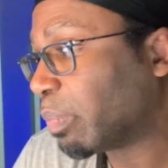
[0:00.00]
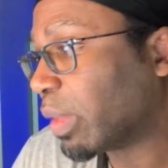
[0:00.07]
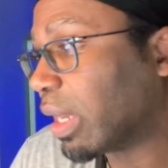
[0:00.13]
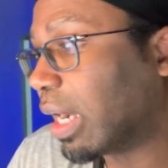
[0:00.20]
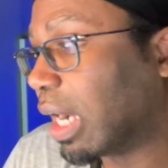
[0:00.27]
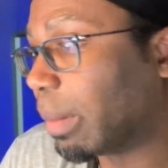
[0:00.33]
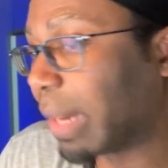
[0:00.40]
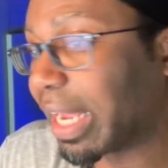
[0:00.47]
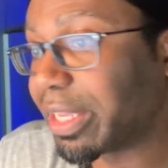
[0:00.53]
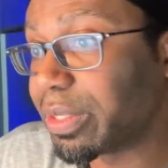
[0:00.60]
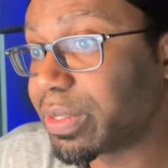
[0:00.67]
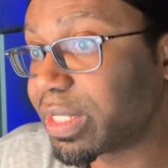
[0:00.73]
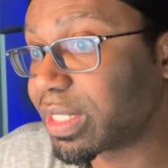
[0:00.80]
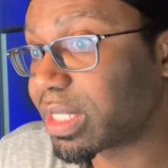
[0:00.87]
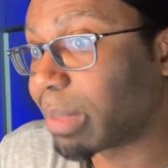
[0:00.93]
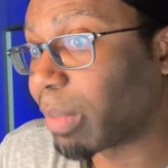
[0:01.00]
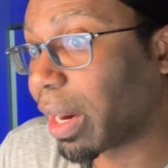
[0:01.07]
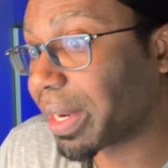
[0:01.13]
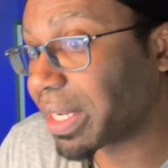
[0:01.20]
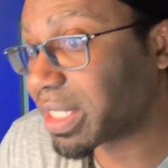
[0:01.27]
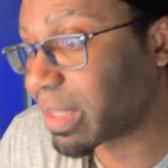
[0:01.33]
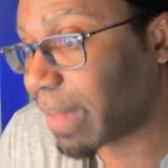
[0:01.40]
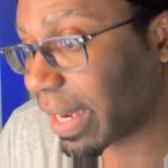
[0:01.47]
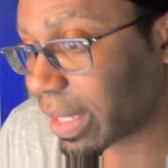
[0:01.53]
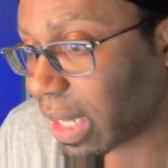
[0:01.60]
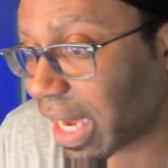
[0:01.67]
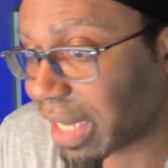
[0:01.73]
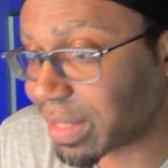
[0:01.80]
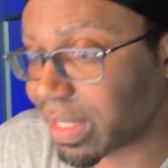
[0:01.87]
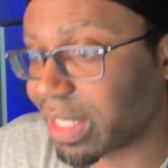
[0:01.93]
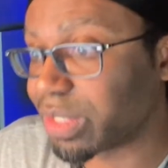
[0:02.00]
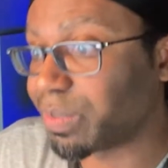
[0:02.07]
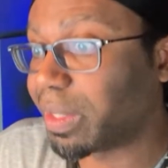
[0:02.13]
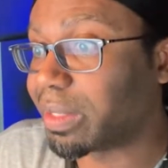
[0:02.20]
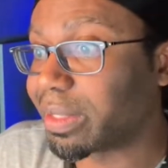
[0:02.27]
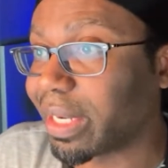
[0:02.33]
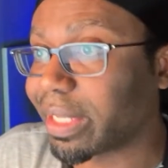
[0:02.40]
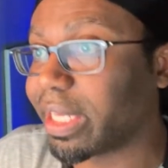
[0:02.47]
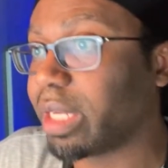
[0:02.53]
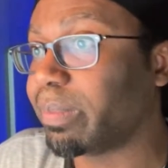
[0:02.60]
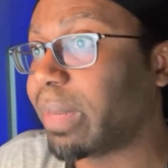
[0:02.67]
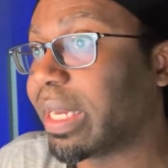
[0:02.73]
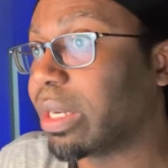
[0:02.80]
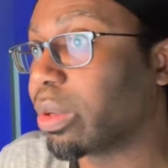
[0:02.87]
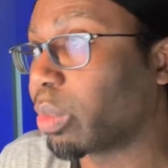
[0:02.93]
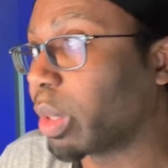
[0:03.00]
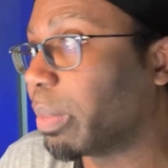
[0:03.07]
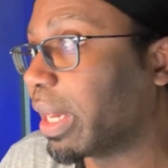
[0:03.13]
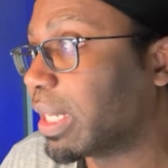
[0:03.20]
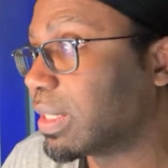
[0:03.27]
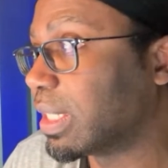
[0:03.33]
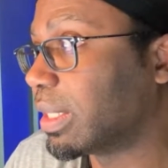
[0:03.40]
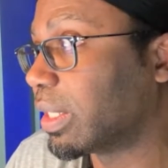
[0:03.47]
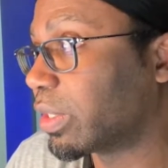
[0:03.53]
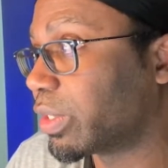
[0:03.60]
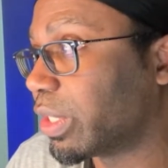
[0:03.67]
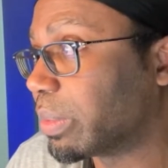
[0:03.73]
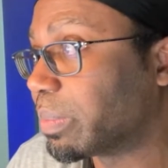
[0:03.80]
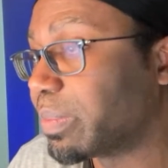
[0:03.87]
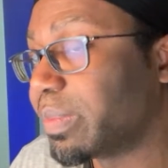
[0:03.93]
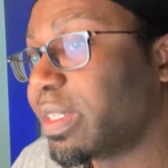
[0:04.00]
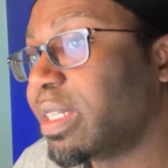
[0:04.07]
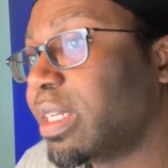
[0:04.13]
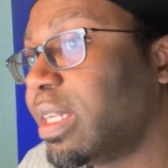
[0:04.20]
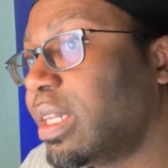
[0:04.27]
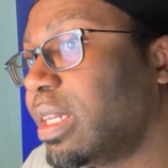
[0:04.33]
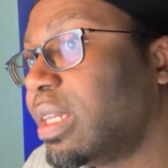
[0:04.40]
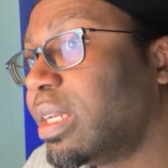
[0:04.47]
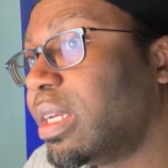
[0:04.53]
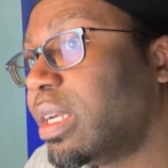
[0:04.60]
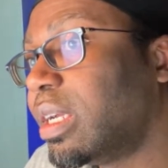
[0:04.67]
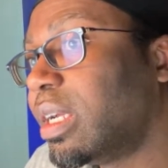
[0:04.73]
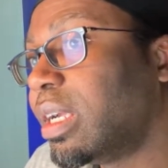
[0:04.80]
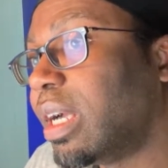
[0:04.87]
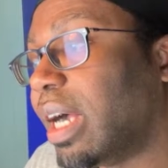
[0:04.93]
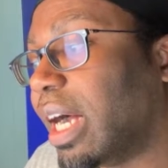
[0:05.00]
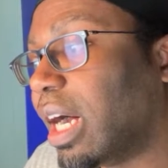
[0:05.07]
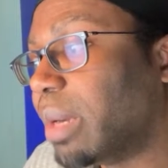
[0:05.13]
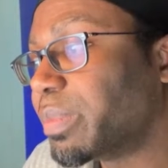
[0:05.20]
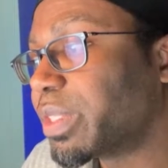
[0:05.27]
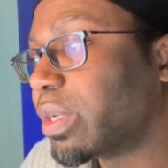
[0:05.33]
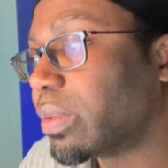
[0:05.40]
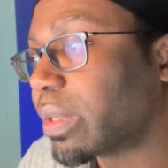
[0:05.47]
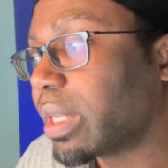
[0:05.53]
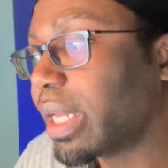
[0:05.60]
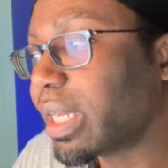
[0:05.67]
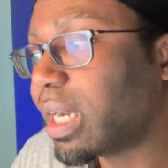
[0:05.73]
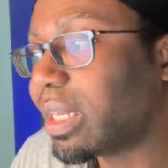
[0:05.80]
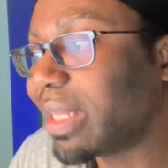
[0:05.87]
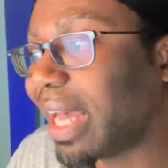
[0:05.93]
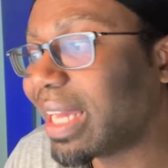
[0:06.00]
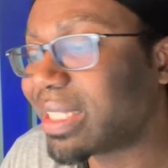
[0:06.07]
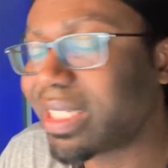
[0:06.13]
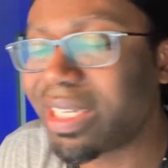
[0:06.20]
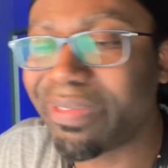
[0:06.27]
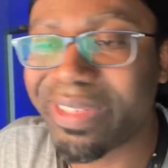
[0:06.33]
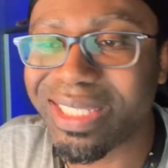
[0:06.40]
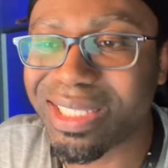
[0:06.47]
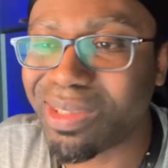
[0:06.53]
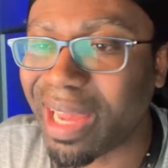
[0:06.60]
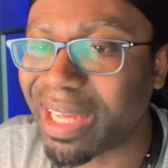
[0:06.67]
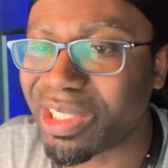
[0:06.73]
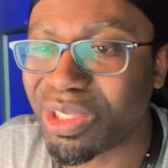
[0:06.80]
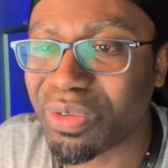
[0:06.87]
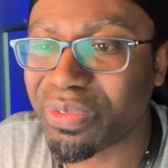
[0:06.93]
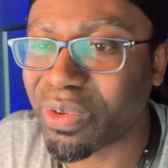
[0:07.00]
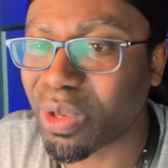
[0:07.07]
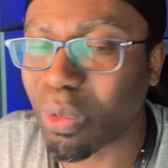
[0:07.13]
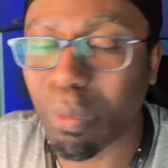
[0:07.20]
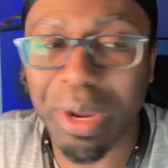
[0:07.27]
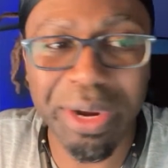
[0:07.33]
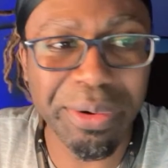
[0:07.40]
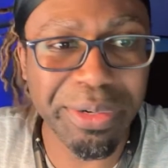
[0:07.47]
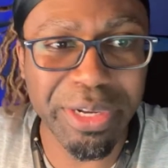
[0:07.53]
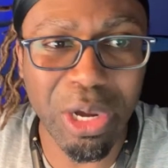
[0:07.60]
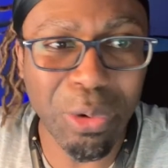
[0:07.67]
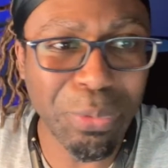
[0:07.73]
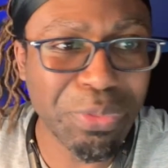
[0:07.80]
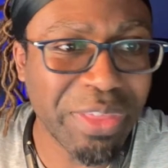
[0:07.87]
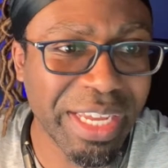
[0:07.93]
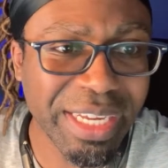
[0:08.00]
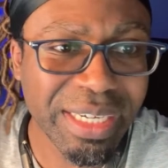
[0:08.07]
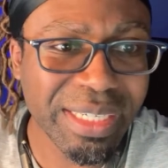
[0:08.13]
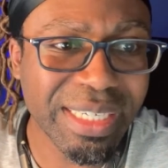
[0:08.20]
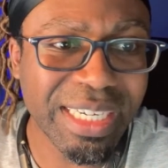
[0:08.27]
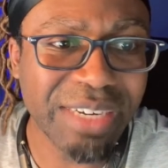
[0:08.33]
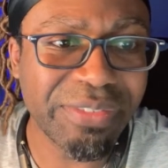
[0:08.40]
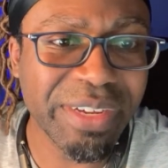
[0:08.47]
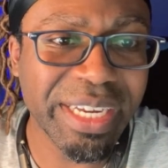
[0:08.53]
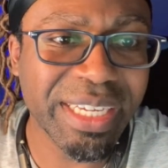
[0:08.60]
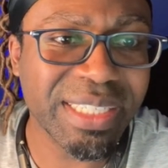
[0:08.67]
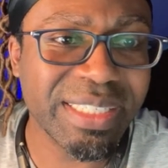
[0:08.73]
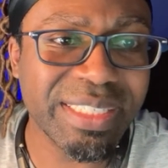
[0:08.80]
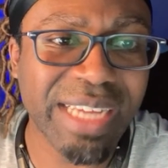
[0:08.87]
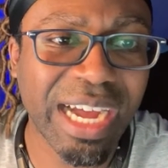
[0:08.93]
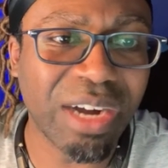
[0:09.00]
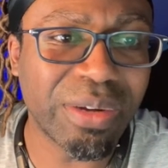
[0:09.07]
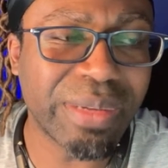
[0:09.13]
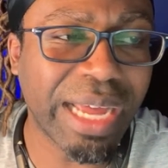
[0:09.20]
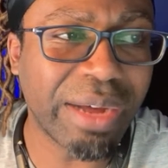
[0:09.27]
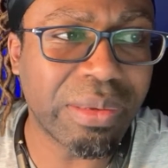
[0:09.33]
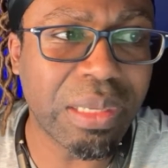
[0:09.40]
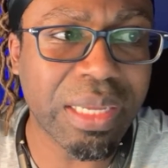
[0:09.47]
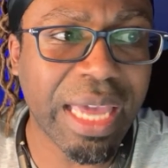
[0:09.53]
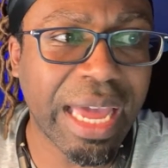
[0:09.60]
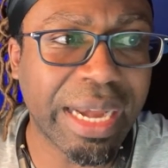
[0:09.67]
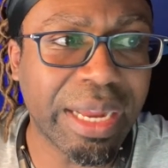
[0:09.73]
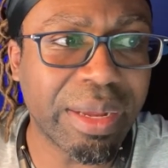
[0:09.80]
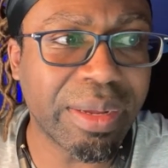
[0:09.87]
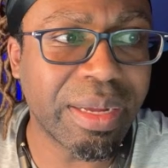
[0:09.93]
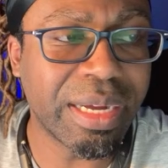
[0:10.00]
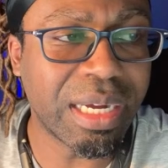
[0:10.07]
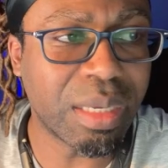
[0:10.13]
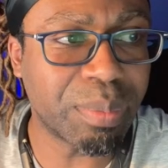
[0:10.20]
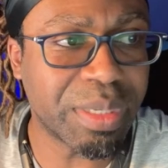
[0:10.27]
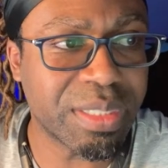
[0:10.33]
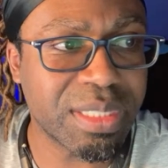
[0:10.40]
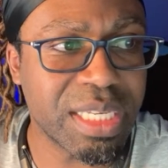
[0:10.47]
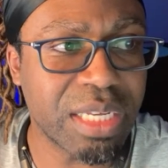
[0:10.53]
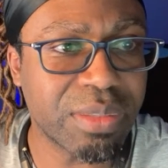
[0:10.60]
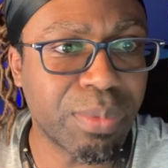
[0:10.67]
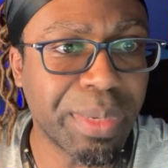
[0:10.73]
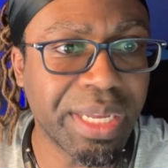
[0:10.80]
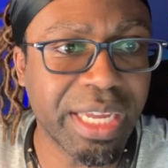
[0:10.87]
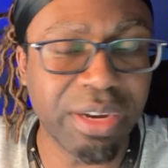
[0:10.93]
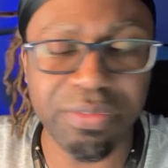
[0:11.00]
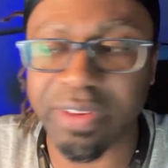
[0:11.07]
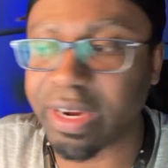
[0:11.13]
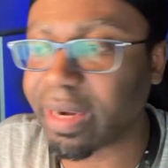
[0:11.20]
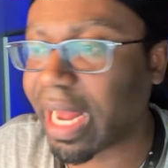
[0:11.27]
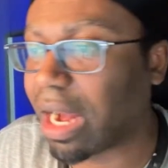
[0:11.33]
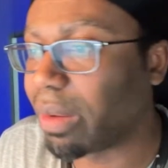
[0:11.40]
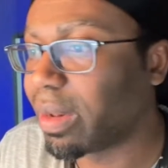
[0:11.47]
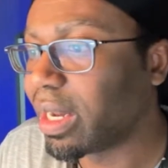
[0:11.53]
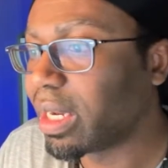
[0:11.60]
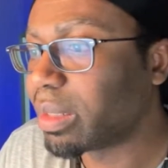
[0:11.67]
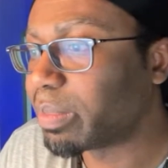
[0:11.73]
And I use this to market to my clients as well, and I keep my notary buddies in there too. So click on that, see if it's still asking for a weird code thing. If it is, I'll look at it and see if we can get it figured out.